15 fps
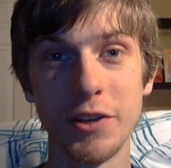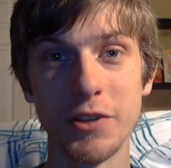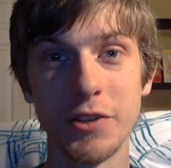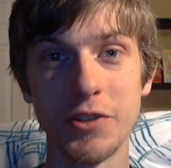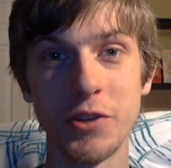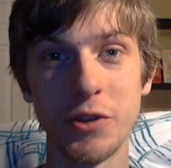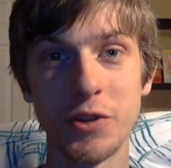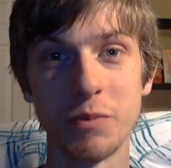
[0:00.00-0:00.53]

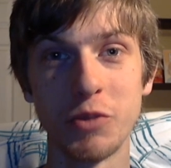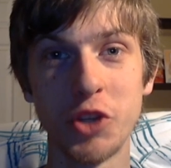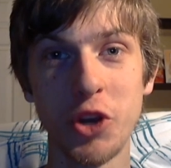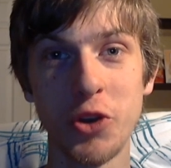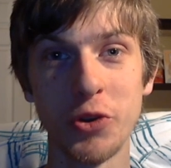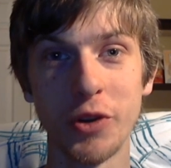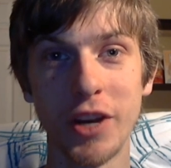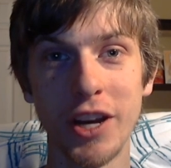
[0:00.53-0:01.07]
So some
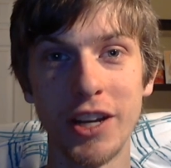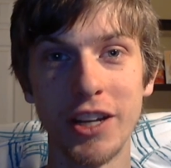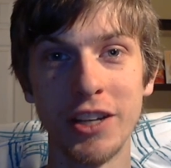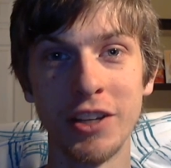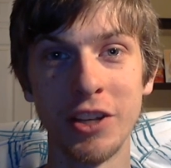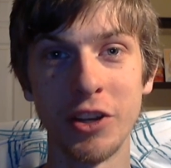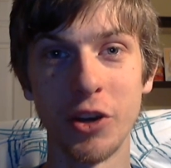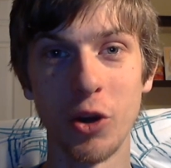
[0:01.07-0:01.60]
children get
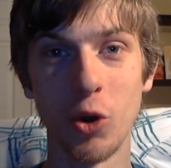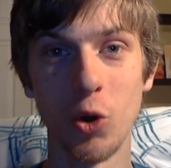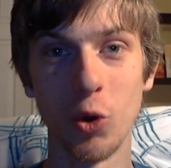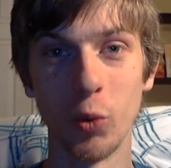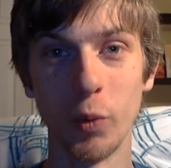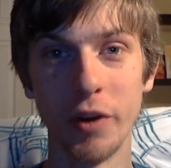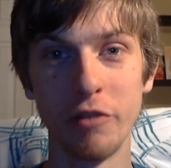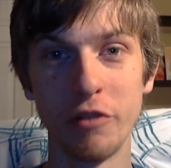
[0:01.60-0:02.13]
eaten in a
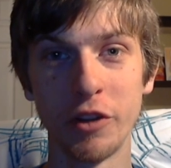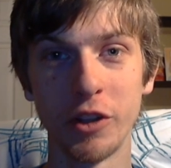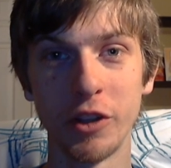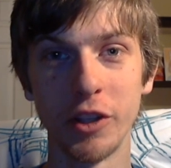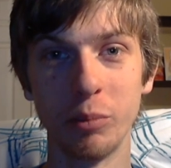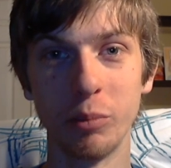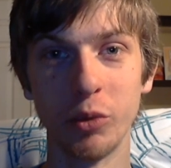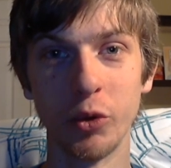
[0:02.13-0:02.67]

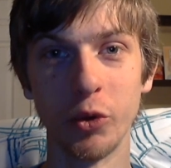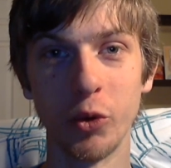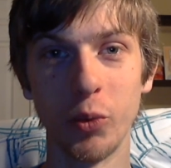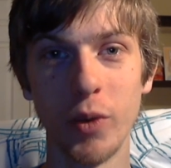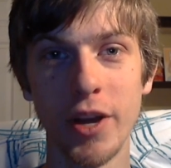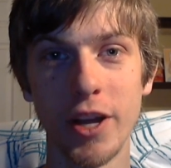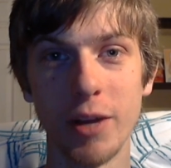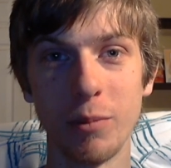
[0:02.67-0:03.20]
horrifically brutal
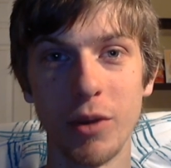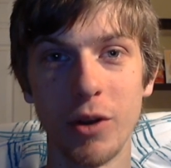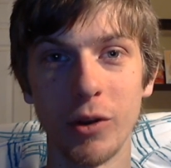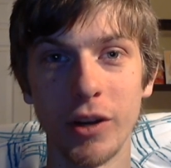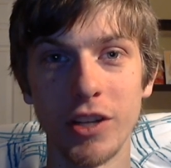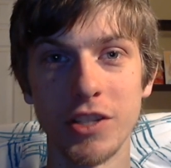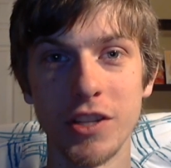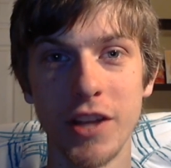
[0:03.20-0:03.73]
way, but I'll
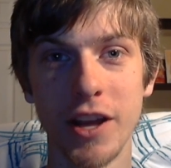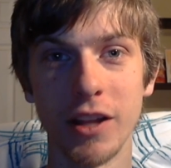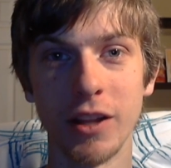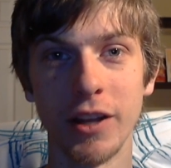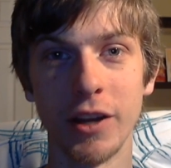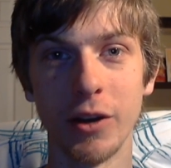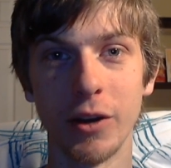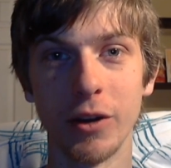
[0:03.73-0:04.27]
get to that
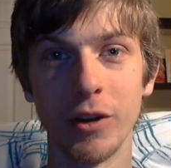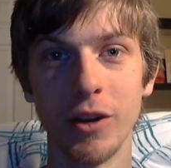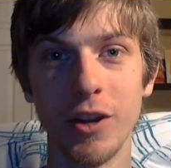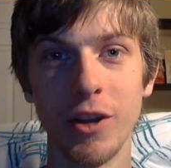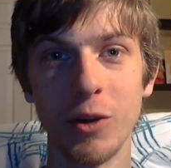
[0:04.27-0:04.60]
later.